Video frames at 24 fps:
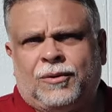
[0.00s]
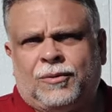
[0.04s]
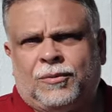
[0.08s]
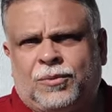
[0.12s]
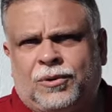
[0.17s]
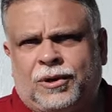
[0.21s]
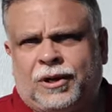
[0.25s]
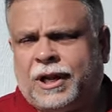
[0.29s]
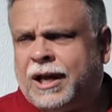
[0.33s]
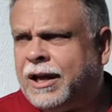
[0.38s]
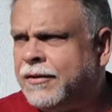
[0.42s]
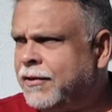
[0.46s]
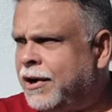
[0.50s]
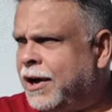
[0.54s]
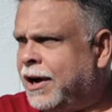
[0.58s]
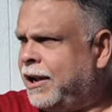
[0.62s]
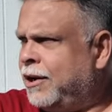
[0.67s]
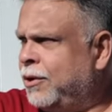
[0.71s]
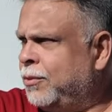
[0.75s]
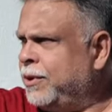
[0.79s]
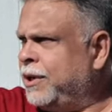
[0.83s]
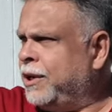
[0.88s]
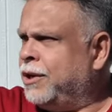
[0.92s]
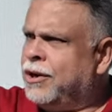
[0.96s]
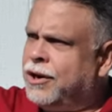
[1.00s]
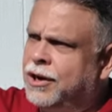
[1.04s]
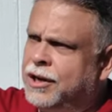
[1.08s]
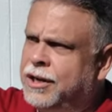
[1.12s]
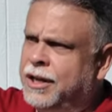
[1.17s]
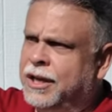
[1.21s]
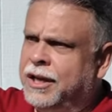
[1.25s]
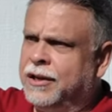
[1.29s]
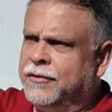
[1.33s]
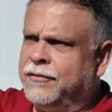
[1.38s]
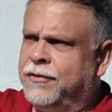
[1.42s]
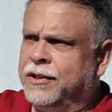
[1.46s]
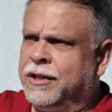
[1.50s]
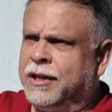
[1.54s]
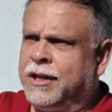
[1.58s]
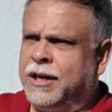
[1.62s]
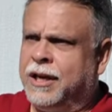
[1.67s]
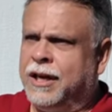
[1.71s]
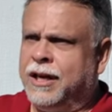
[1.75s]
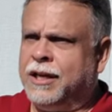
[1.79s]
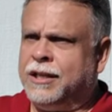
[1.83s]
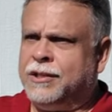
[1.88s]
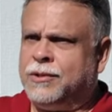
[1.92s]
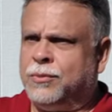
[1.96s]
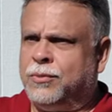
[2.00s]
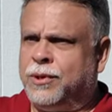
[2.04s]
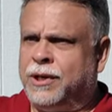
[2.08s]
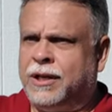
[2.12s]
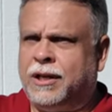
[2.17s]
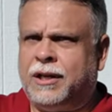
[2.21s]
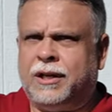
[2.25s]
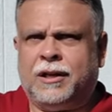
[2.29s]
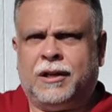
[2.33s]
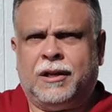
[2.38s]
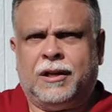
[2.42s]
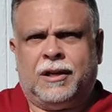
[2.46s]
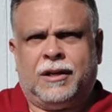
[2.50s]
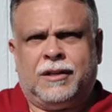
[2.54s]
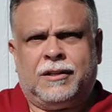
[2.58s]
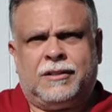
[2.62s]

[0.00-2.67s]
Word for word: We're gonna have a Halloween hunt here for the kids oh, with wow.